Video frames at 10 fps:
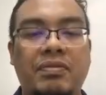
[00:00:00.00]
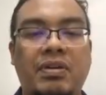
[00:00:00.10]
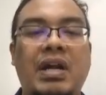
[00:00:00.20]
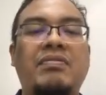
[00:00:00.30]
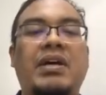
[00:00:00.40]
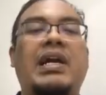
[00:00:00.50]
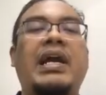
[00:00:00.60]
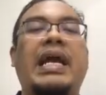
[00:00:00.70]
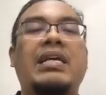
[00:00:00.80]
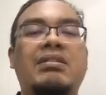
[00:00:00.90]
forever,
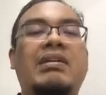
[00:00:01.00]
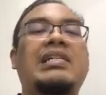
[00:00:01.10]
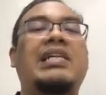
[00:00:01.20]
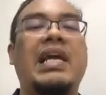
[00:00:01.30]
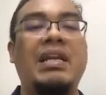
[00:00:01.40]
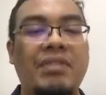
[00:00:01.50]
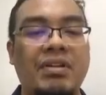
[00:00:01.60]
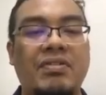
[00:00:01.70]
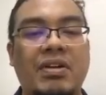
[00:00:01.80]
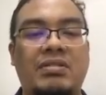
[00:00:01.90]
right? As long as they are living,
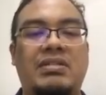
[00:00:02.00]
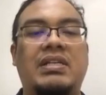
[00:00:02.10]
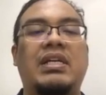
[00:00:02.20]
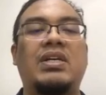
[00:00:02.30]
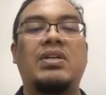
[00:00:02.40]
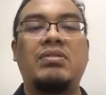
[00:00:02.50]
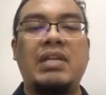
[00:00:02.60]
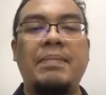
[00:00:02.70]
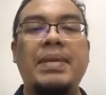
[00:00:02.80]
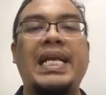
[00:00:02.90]
of course. So
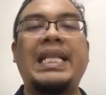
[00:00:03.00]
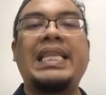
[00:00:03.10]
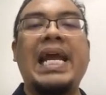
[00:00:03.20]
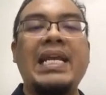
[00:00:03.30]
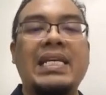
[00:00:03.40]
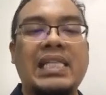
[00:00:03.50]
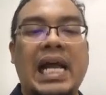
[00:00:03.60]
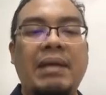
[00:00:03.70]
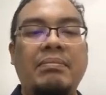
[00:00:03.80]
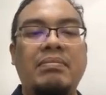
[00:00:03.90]
that means in 10 years'
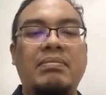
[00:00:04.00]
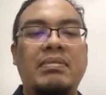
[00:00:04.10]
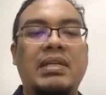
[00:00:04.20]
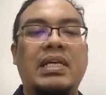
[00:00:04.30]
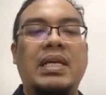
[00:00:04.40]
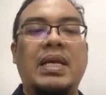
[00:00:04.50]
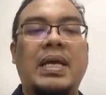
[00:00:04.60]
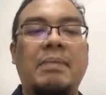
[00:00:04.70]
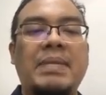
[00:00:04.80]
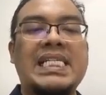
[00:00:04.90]
time,
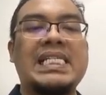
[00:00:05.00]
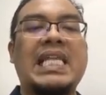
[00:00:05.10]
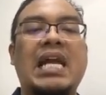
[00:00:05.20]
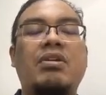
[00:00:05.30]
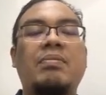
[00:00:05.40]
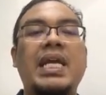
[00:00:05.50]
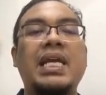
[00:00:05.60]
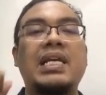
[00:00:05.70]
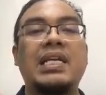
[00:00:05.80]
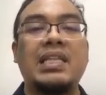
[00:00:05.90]
Mrs. Tan will
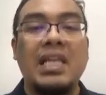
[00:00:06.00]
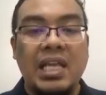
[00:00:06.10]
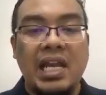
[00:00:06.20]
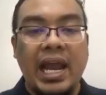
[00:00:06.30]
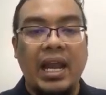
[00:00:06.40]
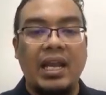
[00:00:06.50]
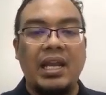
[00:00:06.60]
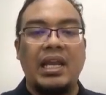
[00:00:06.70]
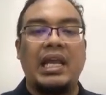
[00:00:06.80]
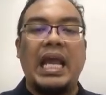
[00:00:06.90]
be 39,
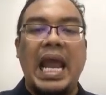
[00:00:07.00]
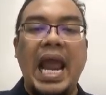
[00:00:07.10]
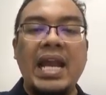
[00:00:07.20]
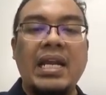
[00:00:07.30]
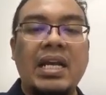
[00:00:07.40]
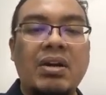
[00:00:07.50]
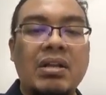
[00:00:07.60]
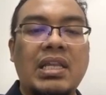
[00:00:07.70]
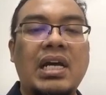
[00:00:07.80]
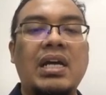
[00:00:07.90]
and the
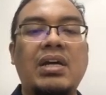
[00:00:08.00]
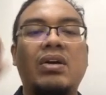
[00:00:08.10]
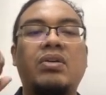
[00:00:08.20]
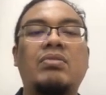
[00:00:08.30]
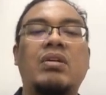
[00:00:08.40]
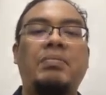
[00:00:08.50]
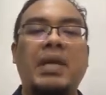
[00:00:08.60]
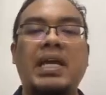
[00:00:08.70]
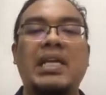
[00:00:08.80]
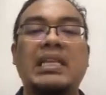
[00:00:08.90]
daughter will
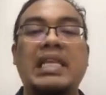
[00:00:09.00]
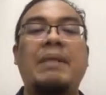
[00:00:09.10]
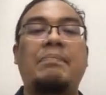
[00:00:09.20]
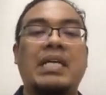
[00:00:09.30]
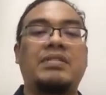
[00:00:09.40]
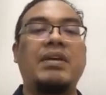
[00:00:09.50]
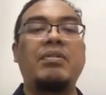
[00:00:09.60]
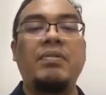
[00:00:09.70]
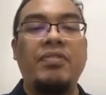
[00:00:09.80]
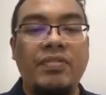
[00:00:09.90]
be 10 plus 5 will
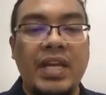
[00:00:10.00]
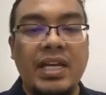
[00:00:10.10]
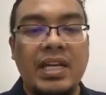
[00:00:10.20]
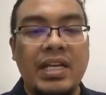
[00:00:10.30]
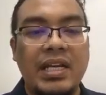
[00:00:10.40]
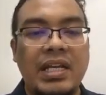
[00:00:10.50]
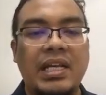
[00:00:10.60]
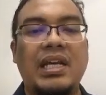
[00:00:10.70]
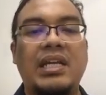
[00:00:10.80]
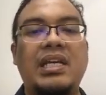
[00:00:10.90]
be 15.
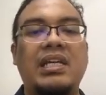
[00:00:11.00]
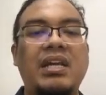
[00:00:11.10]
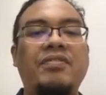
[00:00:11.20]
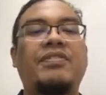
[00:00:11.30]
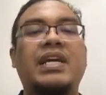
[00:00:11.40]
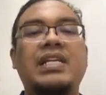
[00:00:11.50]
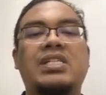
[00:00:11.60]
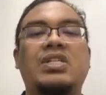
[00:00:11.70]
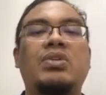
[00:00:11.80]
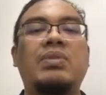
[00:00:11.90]
The
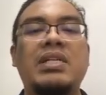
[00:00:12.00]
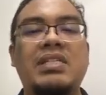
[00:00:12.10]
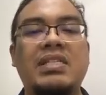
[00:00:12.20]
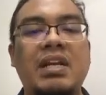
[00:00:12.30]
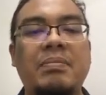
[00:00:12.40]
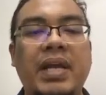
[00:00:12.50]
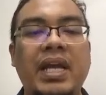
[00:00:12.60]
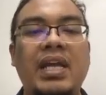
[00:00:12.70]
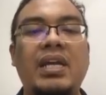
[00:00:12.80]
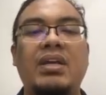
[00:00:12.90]
difference will still
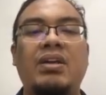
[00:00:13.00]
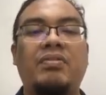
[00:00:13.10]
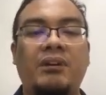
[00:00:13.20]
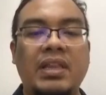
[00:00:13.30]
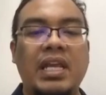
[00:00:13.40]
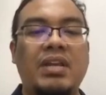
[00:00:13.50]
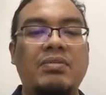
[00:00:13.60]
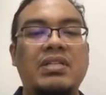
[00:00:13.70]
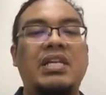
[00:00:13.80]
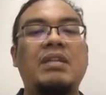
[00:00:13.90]
be 14,
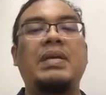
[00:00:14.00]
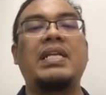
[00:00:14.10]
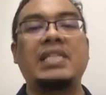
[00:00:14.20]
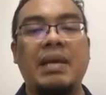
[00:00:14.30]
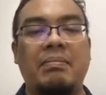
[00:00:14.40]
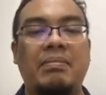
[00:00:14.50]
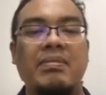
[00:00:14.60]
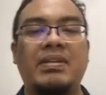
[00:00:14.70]
will still be the same.